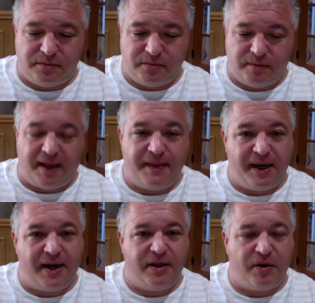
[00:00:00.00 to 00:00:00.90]
and then
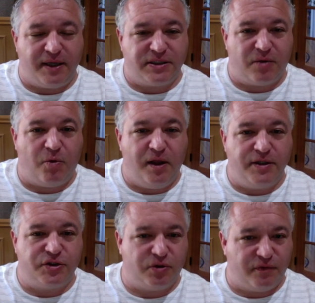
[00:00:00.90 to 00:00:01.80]
I you know I saw one
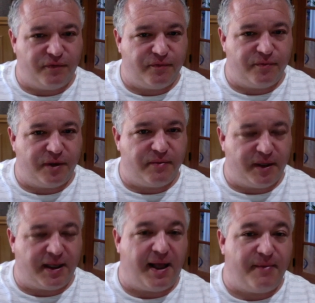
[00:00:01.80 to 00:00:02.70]
sort of
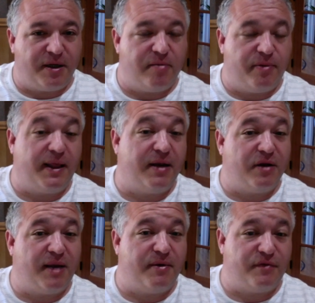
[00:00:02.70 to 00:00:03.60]
common complaint,
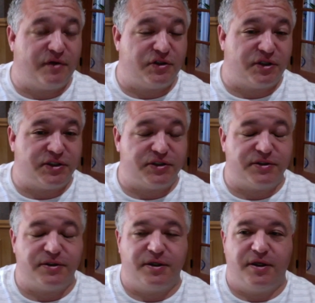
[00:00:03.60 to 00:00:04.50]
common frustration
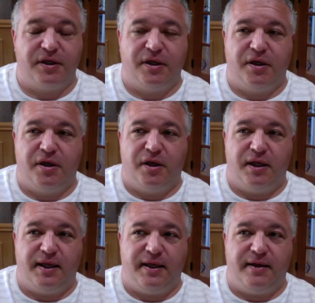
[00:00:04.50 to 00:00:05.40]

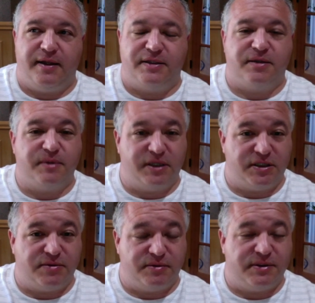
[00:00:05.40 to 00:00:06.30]
in in some of
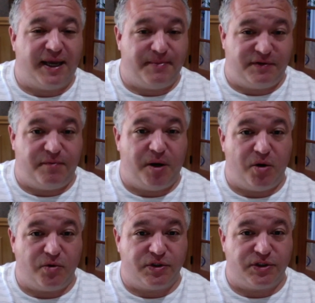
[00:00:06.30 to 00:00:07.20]
these types of
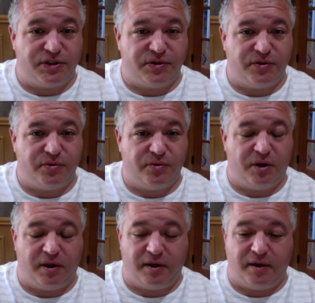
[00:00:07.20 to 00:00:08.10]
posts
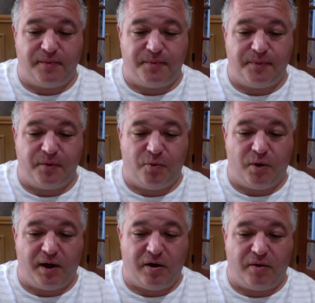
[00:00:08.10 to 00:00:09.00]
um,
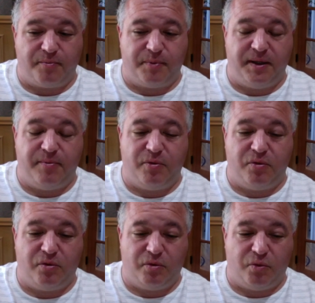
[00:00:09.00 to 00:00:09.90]
where
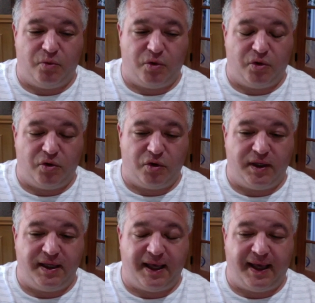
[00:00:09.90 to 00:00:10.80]
people were
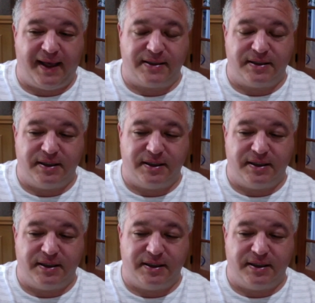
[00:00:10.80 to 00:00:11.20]
looking at